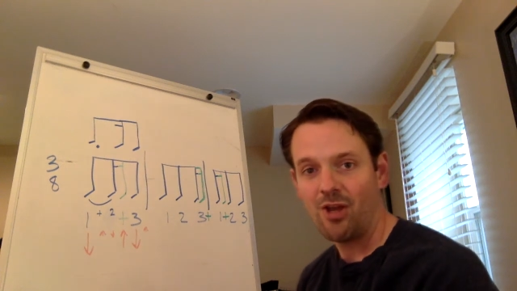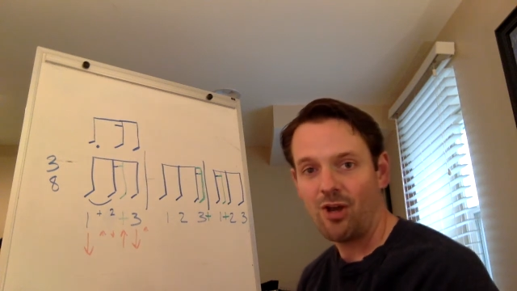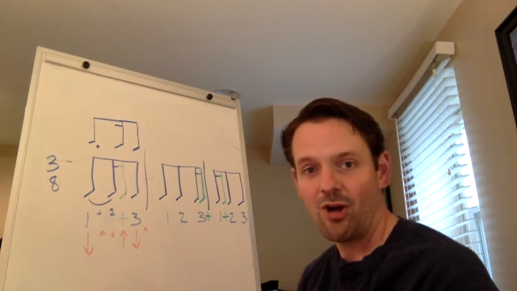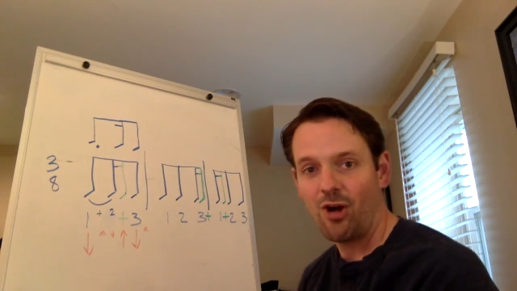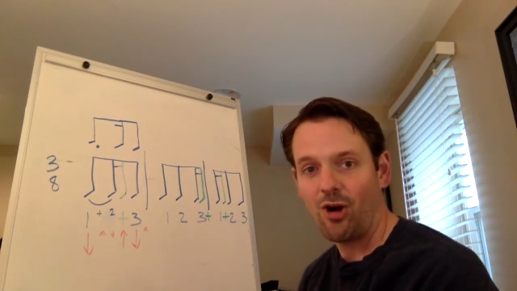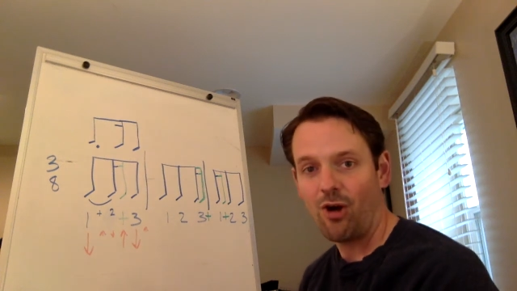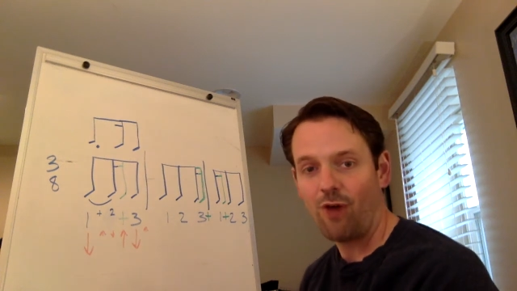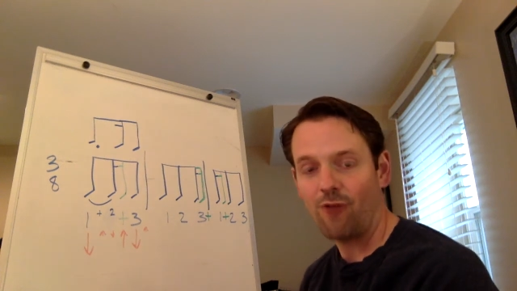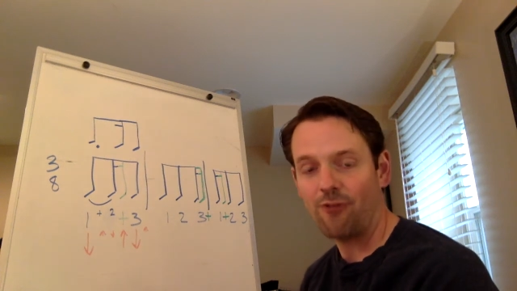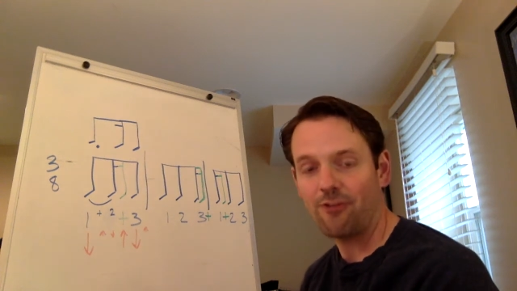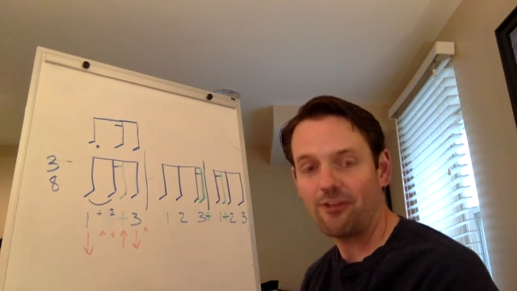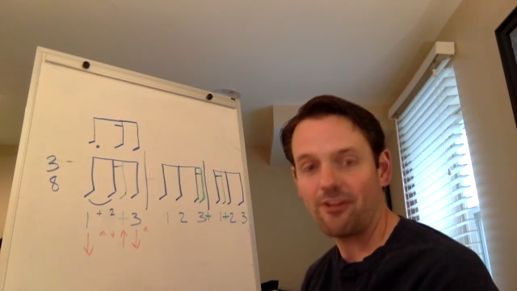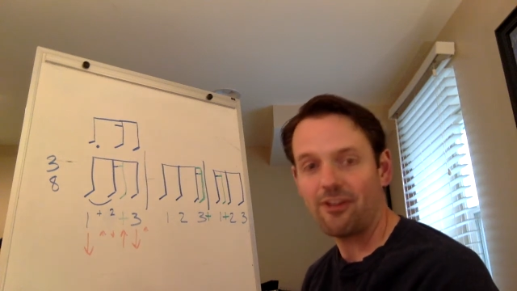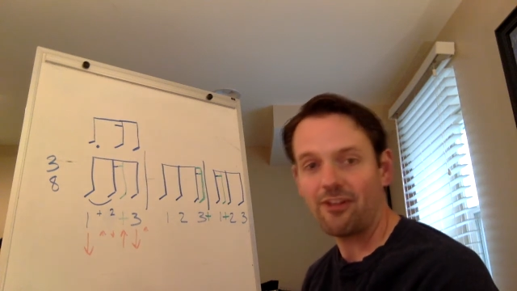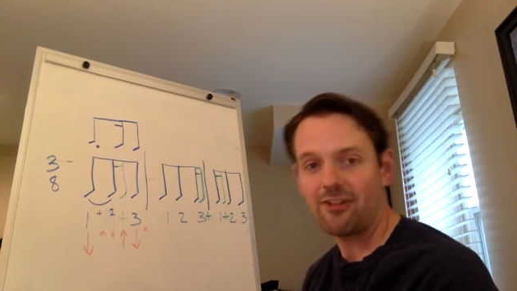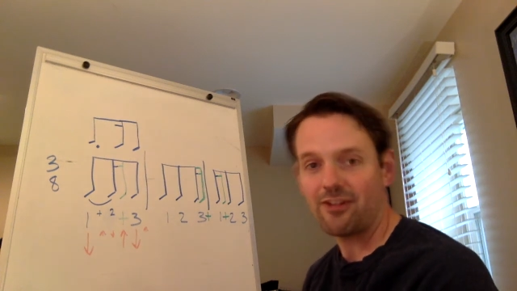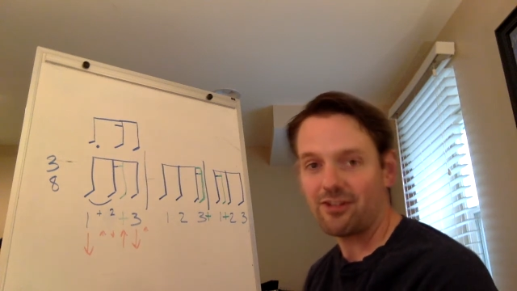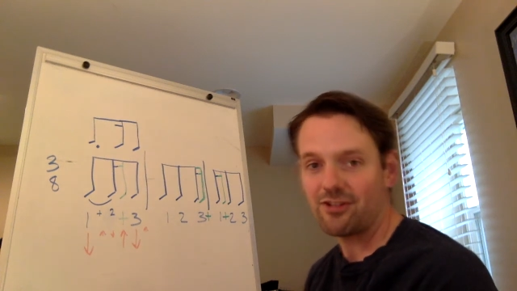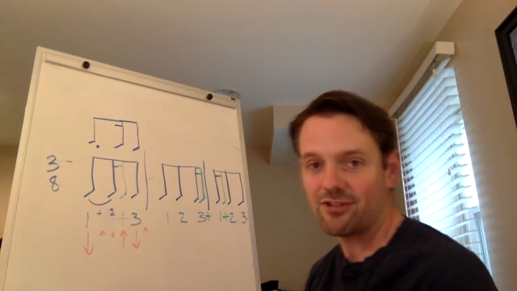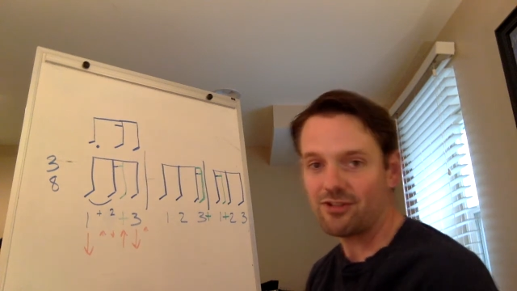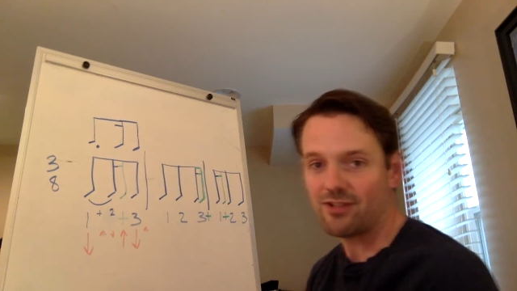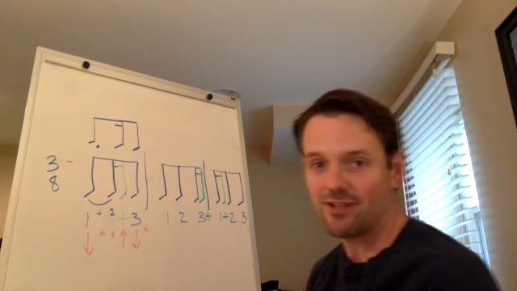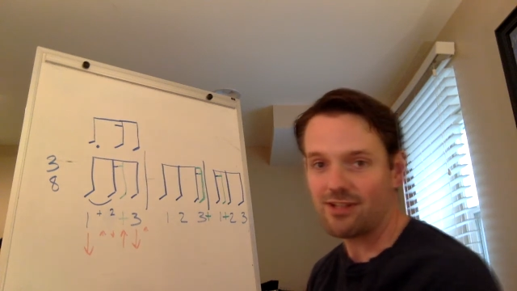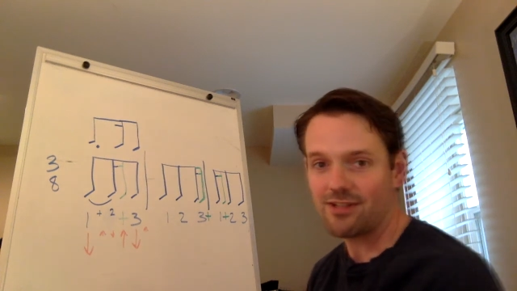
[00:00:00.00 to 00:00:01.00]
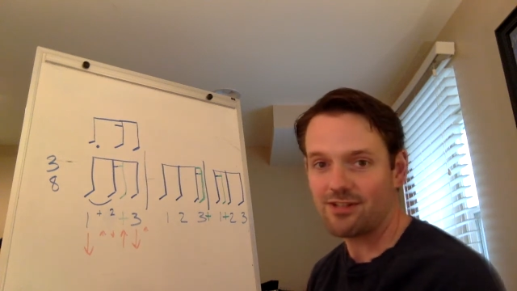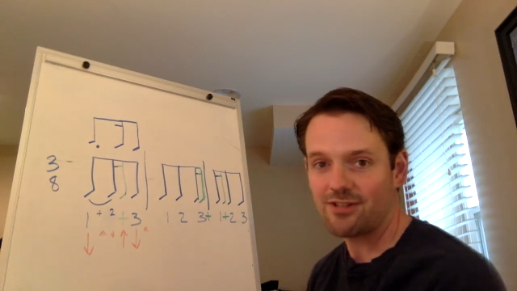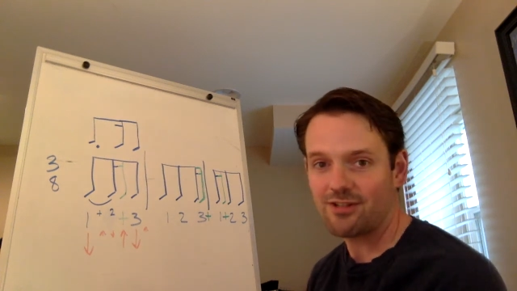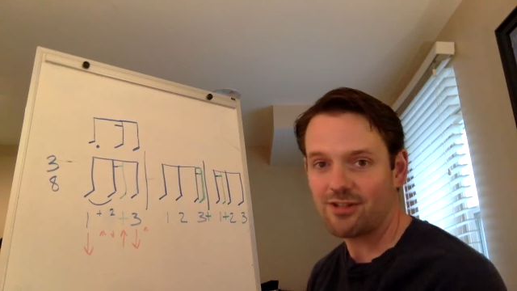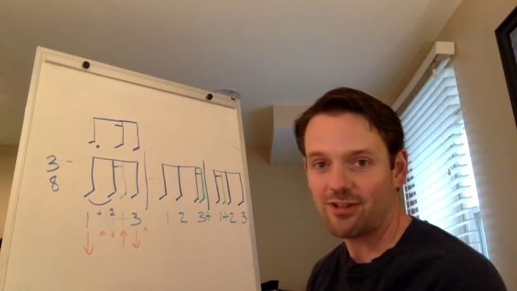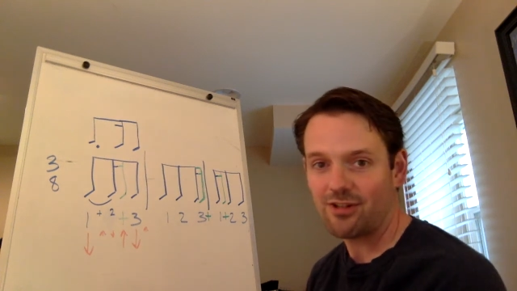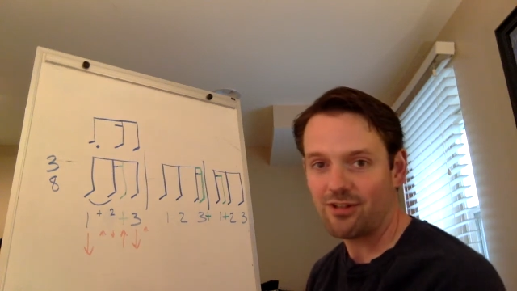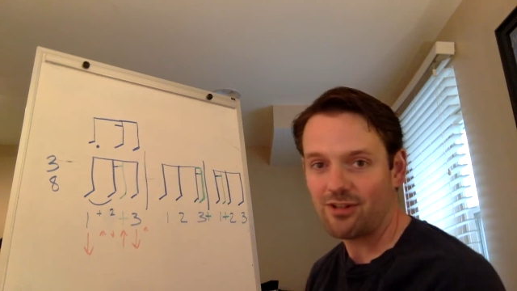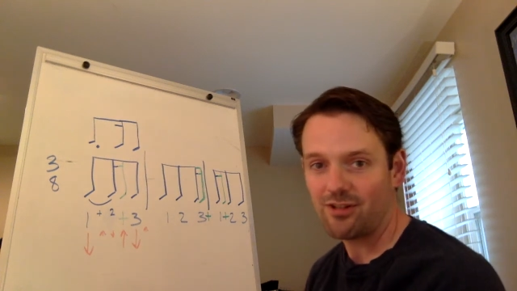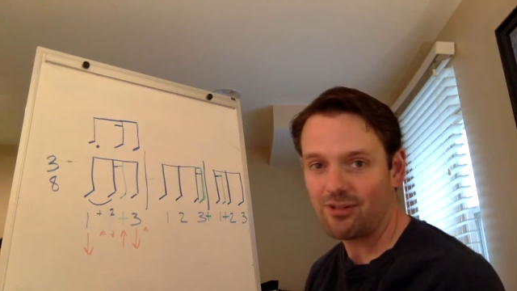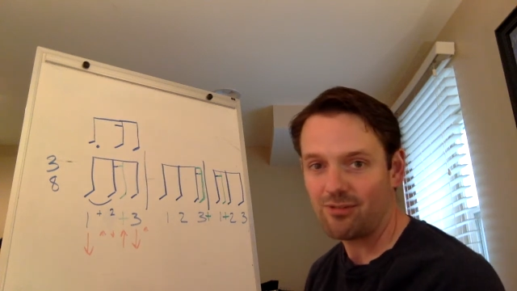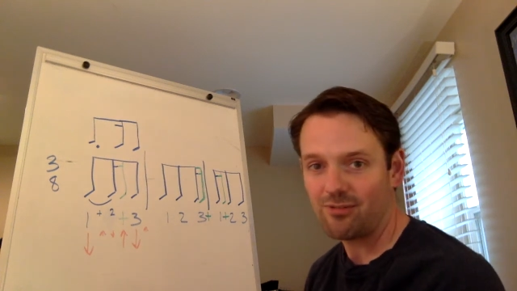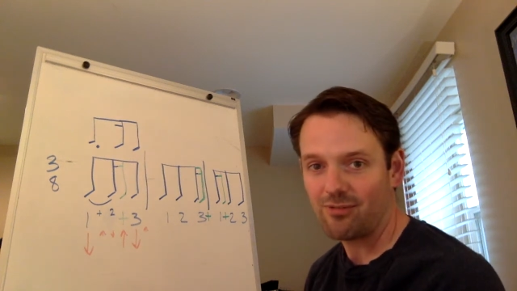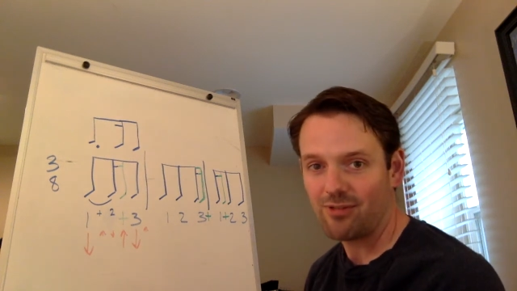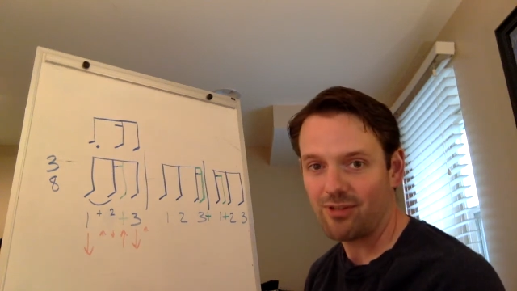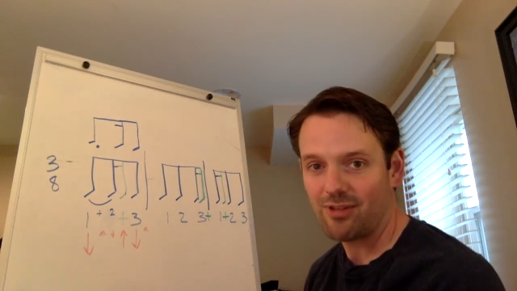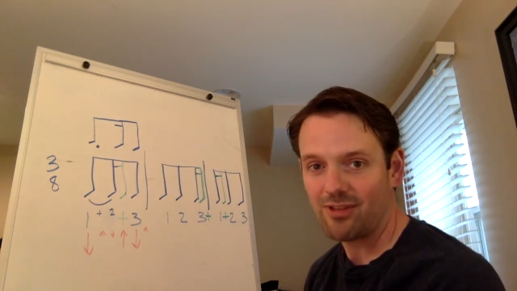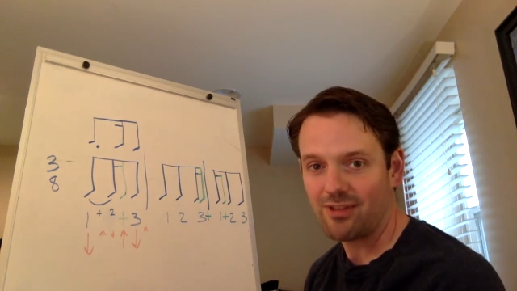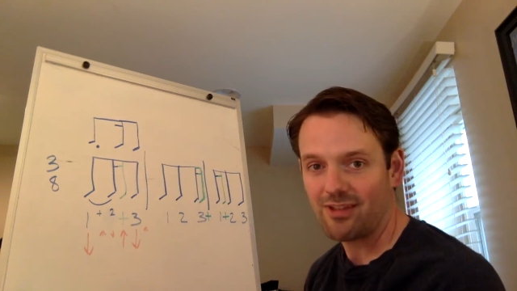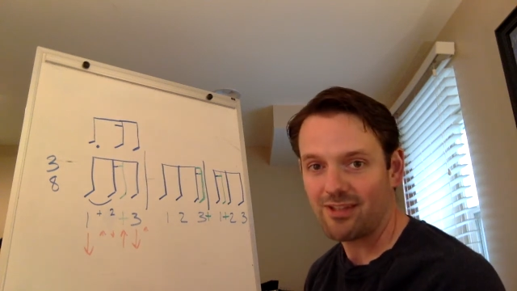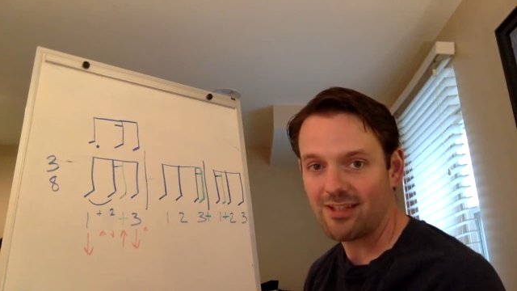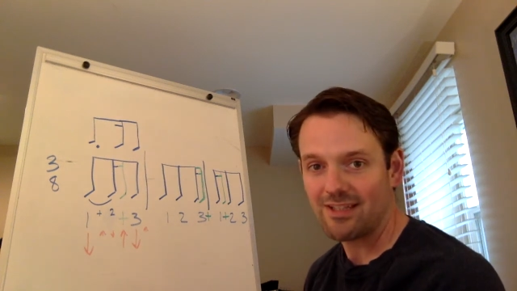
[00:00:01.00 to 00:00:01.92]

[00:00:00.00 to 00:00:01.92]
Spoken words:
Hopefully that'll get you guys started with